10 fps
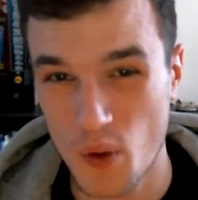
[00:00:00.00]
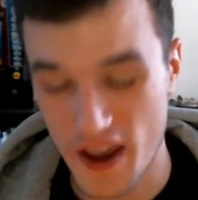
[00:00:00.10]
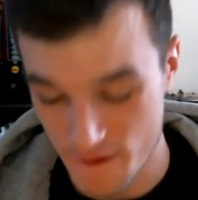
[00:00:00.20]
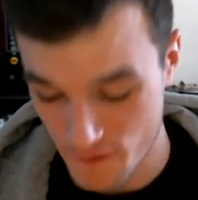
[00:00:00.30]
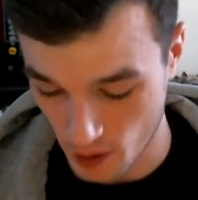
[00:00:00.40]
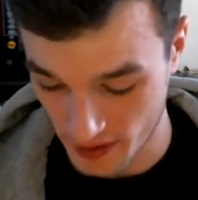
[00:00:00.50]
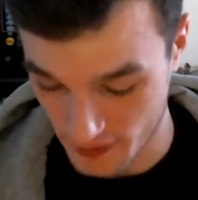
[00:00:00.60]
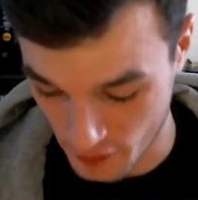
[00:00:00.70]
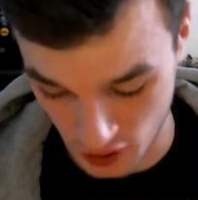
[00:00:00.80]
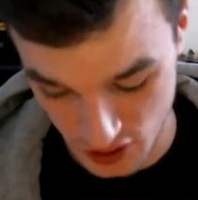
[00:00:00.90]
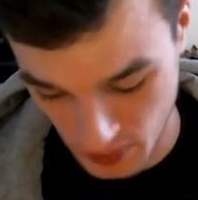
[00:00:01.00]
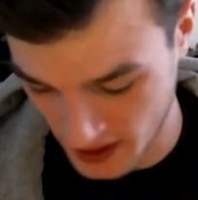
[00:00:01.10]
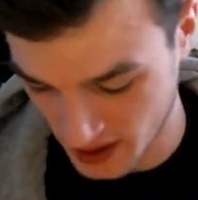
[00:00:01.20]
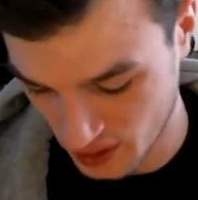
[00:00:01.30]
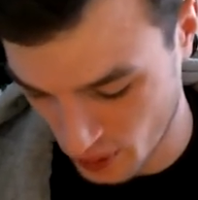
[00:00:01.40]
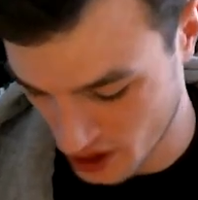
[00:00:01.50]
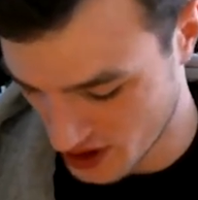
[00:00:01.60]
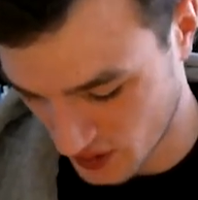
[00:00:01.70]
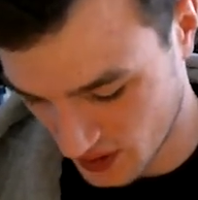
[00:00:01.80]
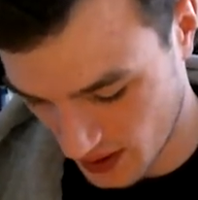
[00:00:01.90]
away from the first place, which
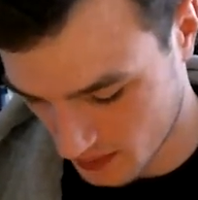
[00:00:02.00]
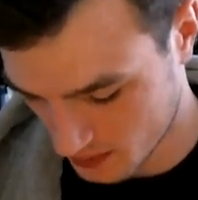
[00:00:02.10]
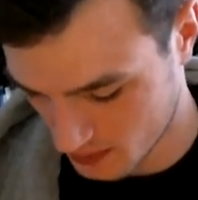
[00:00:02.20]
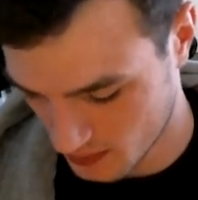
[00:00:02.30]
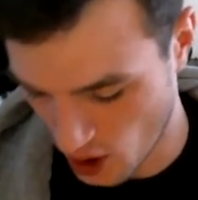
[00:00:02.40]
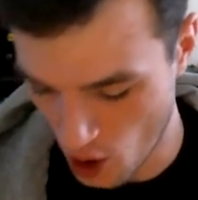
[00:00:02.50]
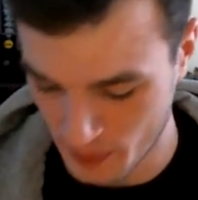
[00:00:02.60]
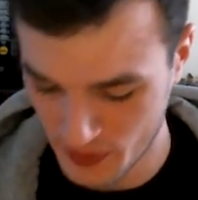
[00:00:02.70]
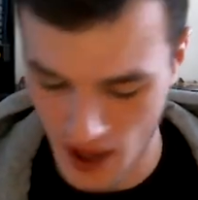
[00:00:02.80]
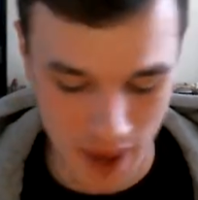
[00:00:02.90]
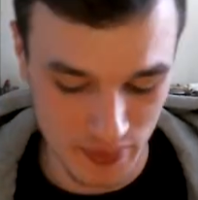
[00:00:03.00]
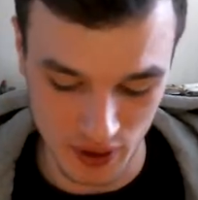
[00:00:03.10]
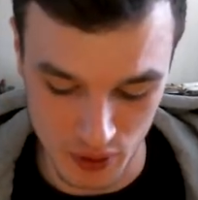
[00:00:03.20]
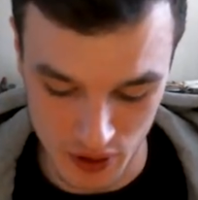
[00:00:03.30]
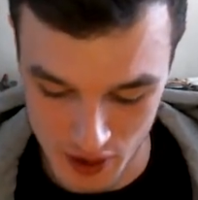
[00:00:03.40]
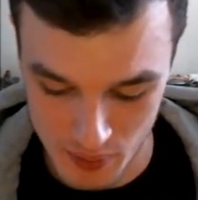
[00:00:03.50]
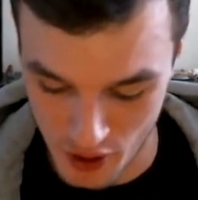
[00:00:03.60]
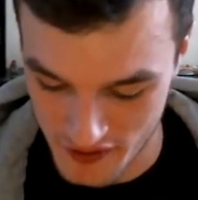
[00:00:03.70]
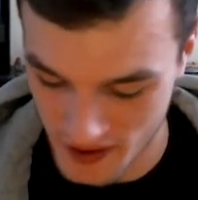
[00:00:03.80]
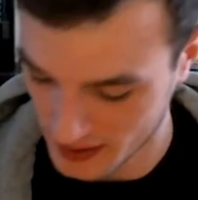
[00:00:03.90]
is absolutely
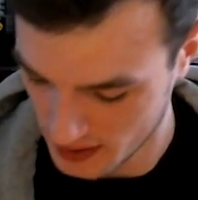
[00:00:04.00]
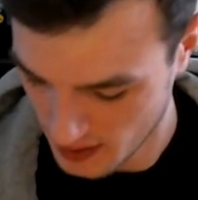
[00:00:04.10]
perfect.